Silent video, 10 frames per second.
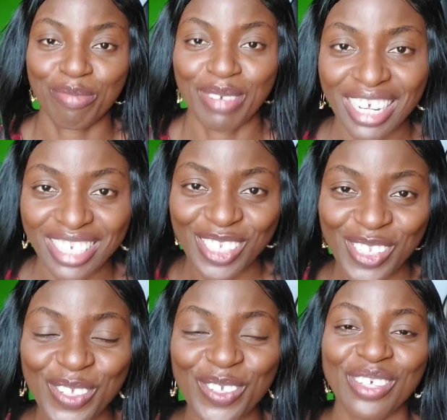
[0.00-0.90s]
plans
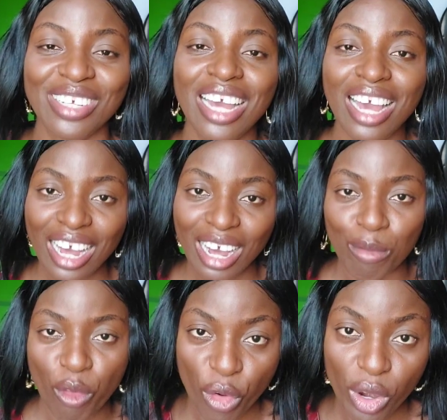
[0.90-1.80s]
to
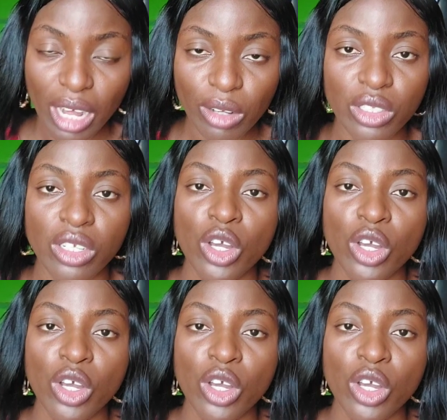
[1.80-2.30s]
roll out.